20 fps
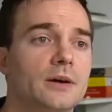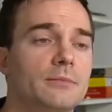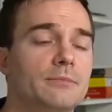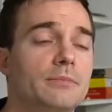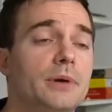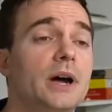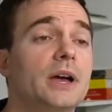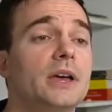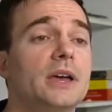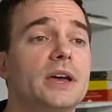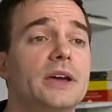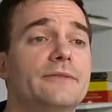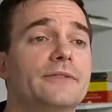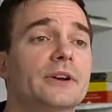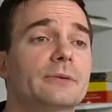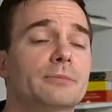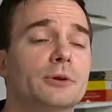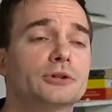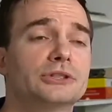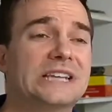But if
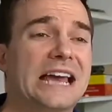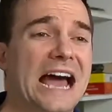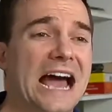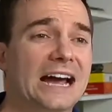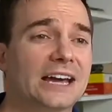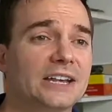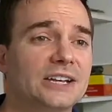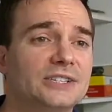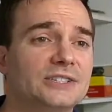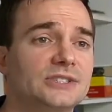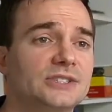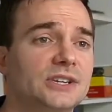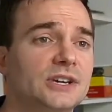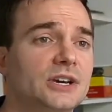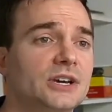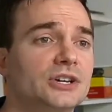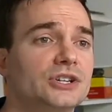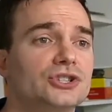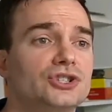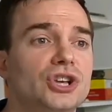your protagonist
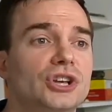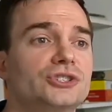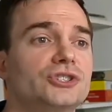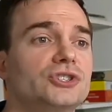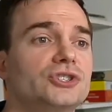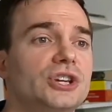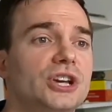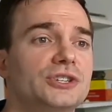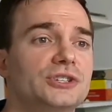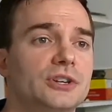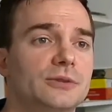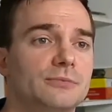doesn't change their